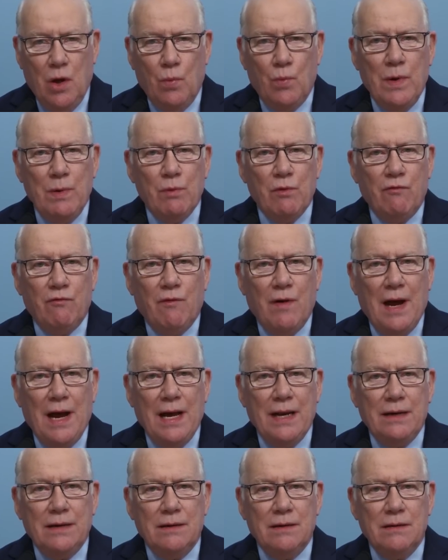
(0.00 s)
we will
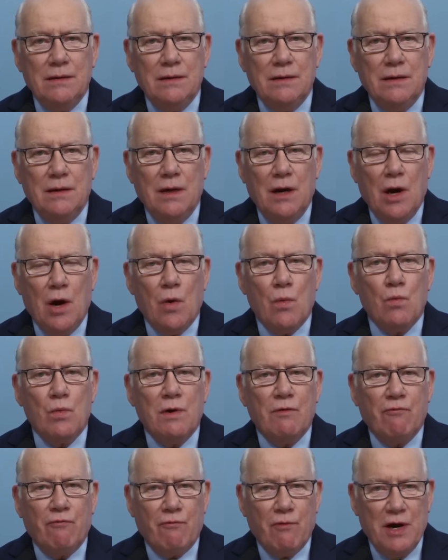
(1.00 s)
find
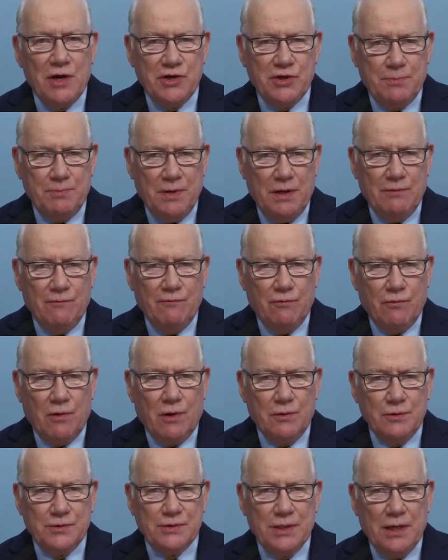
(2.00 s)
refreshment for
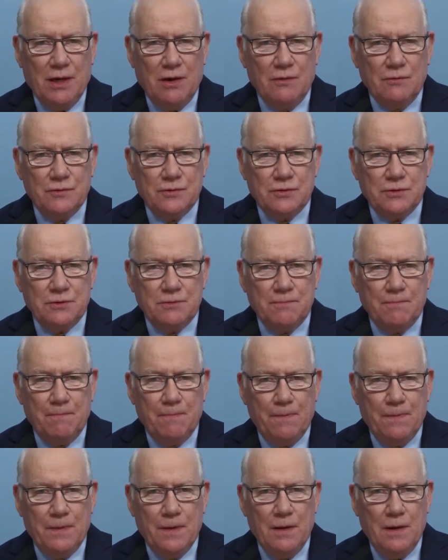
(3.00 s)
ourselves.
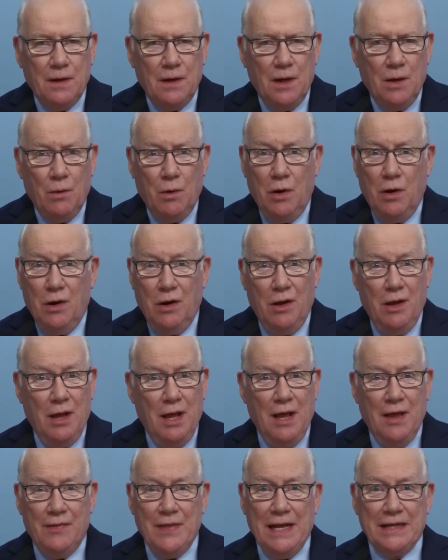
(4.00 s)

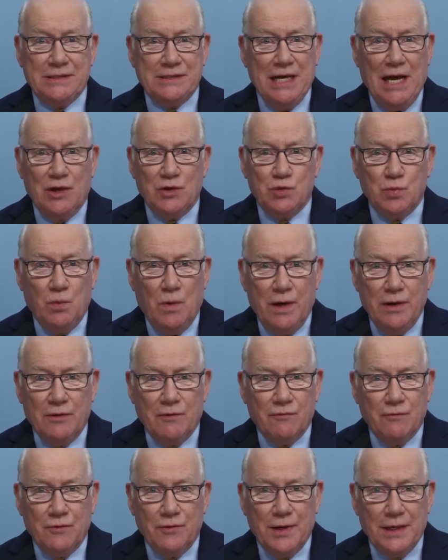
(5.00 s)
That sounds
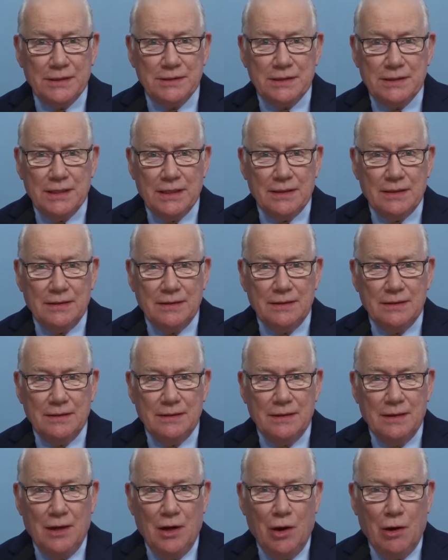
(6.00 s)
wonderful, doesn't it?
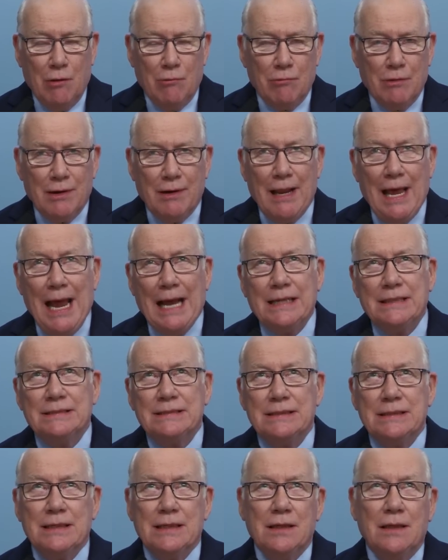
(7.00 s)

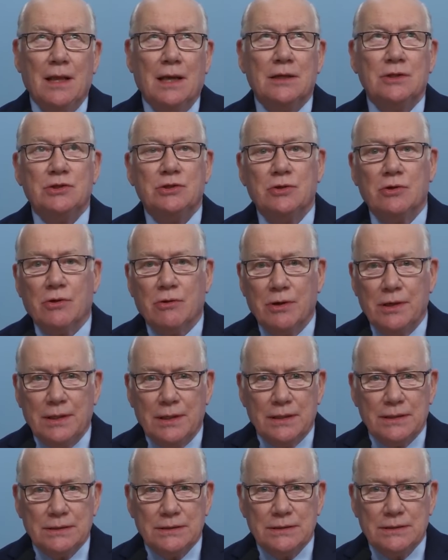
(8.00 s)
Relaxing,
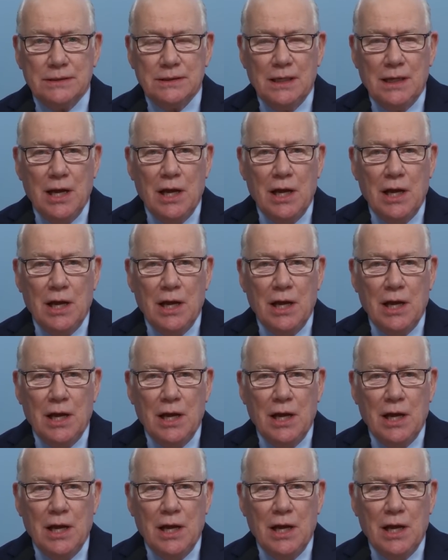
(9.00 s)
luxurious,